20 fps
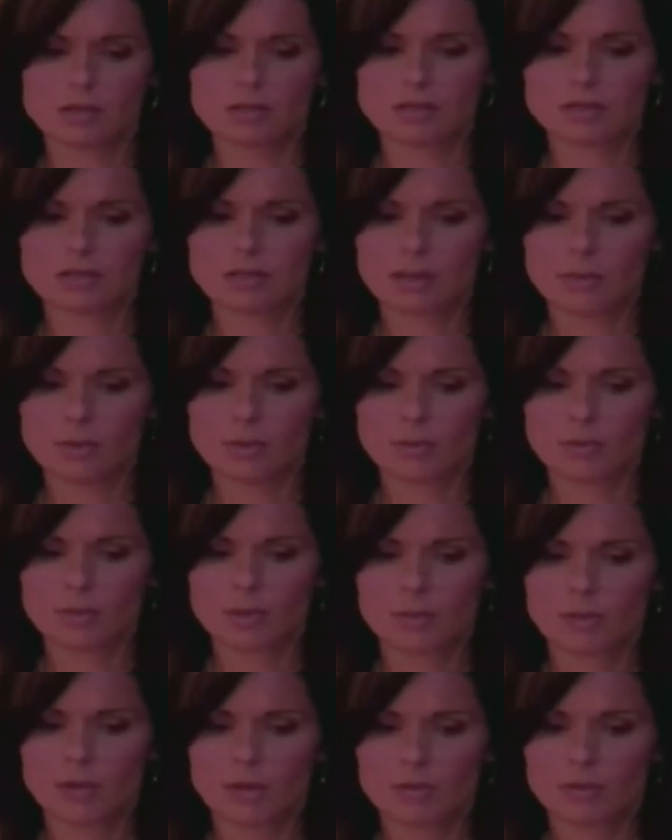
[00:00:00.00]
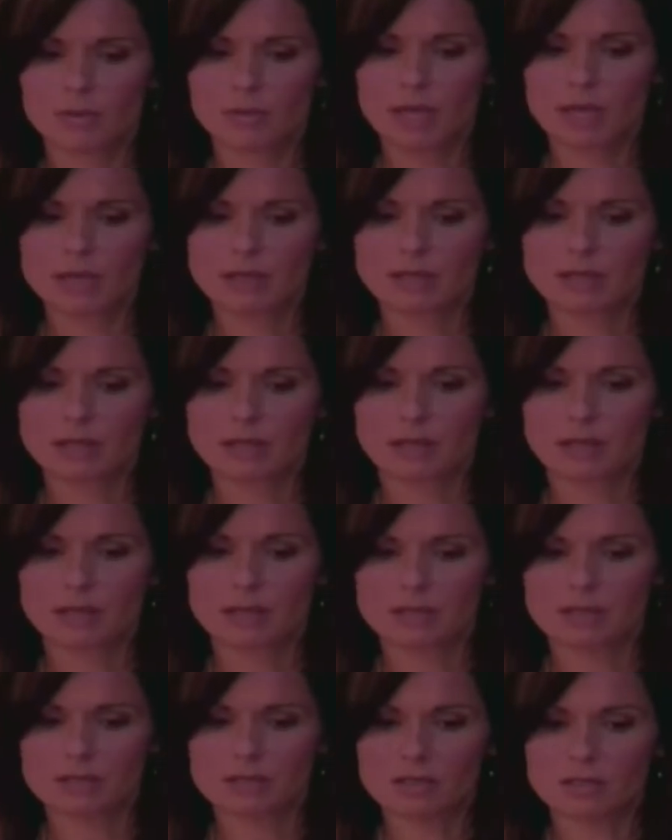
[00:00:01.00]
she slept with me in my room last night
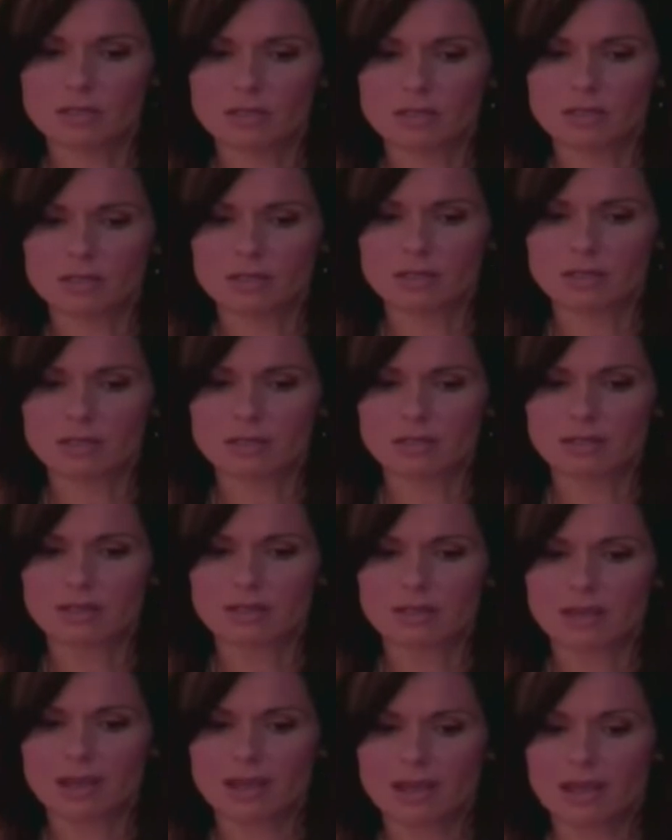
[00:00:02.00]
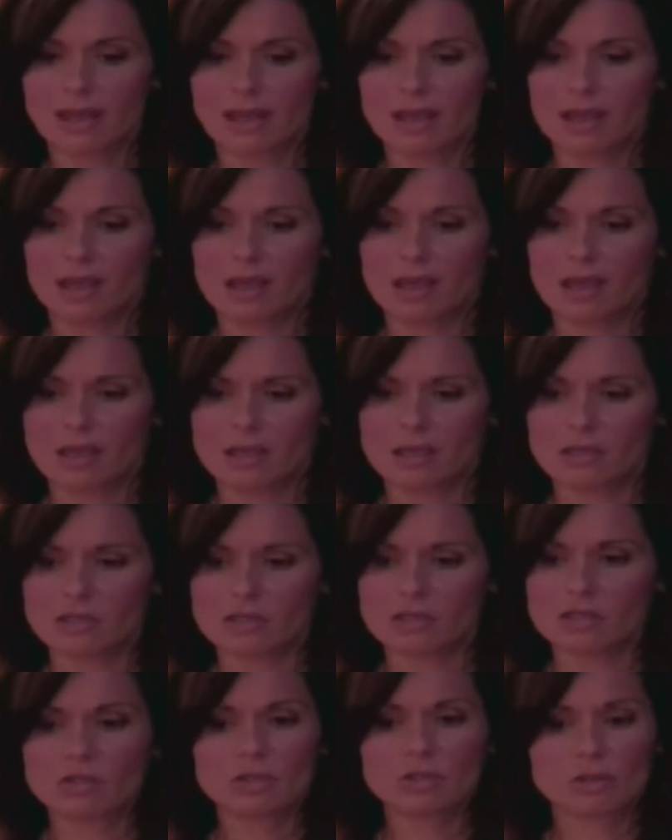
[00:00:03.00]
and she just
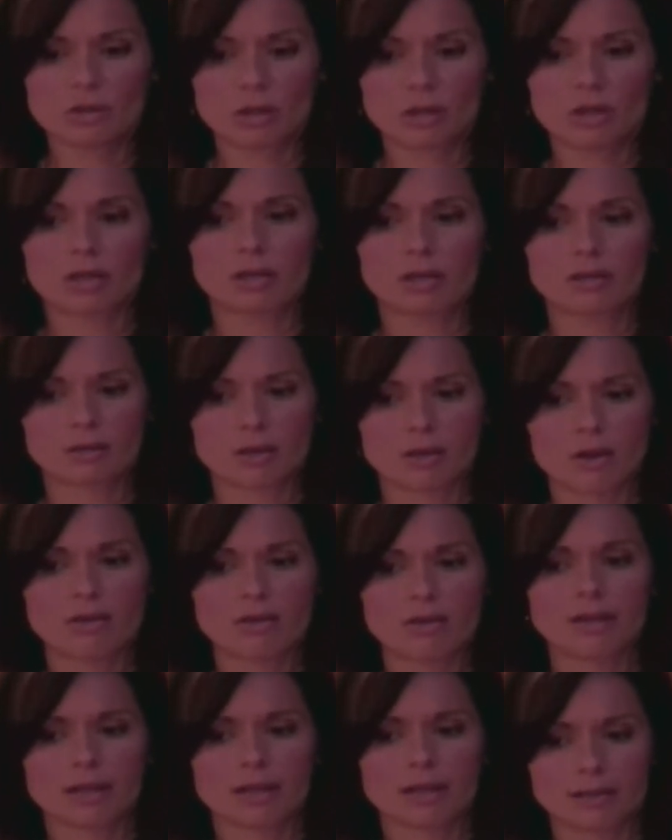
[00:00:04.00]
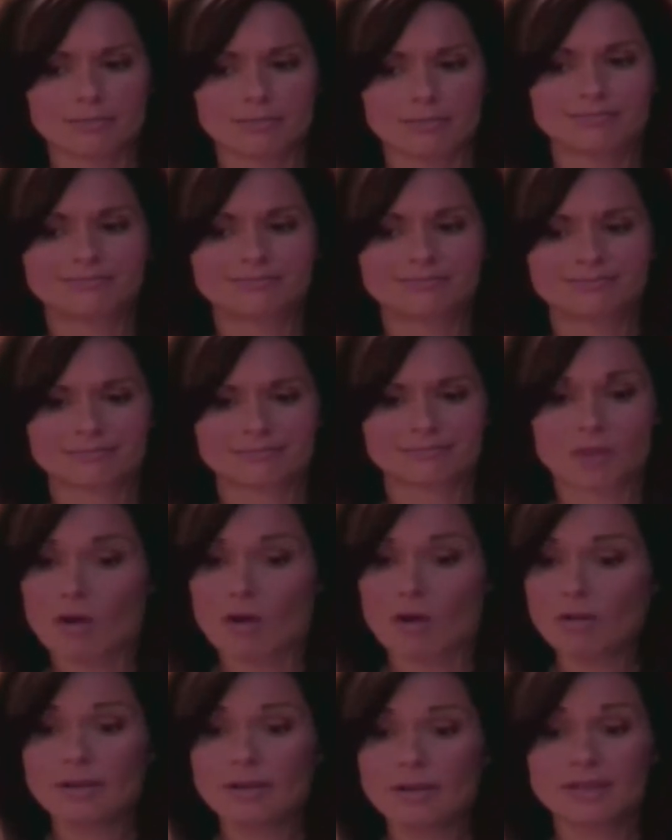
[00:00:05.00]
she shook all night.
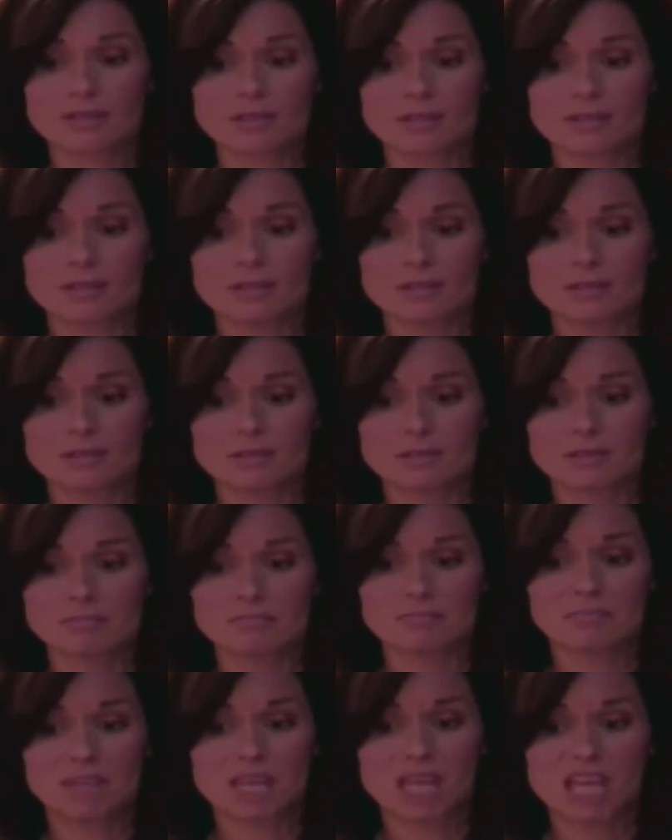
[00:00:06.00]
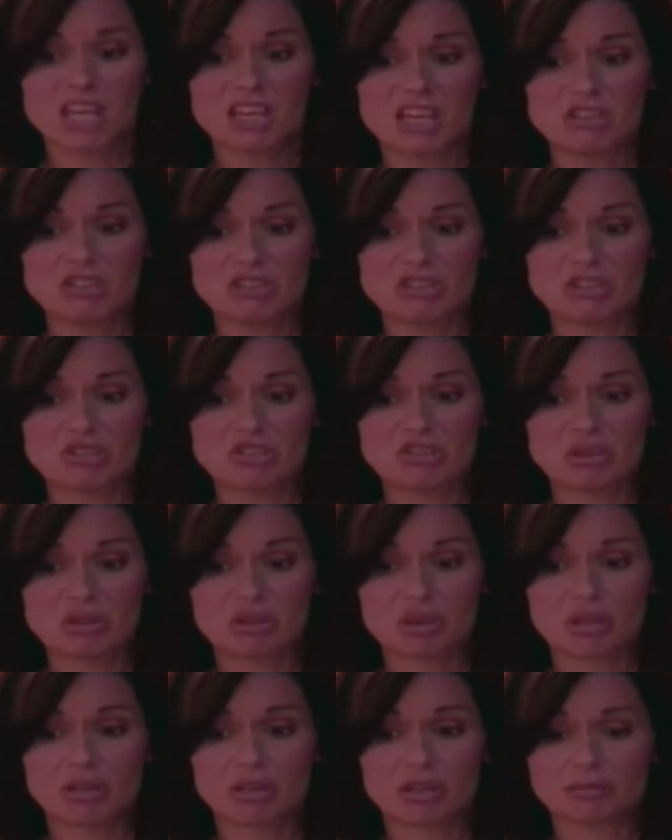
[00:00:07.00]
All night she just, she
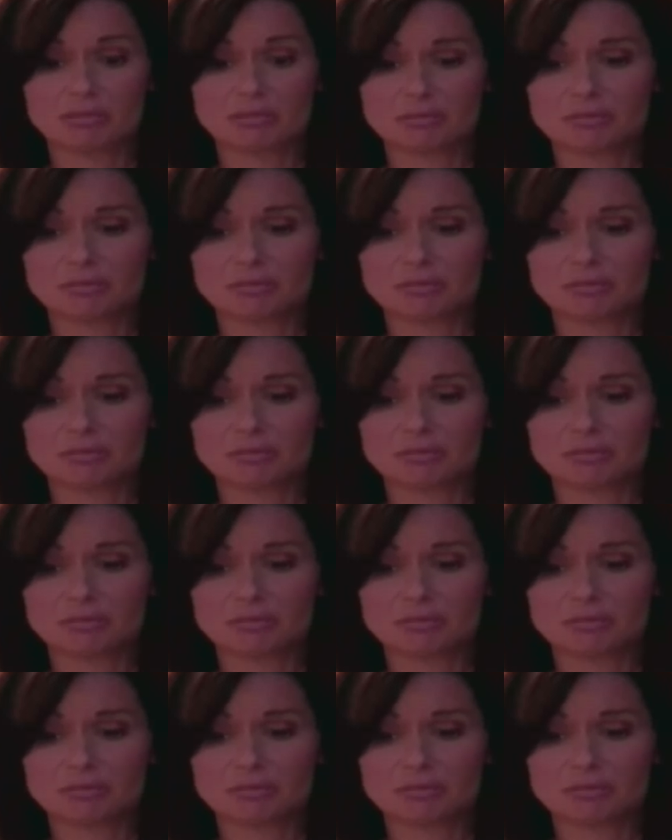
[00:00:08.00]
shook.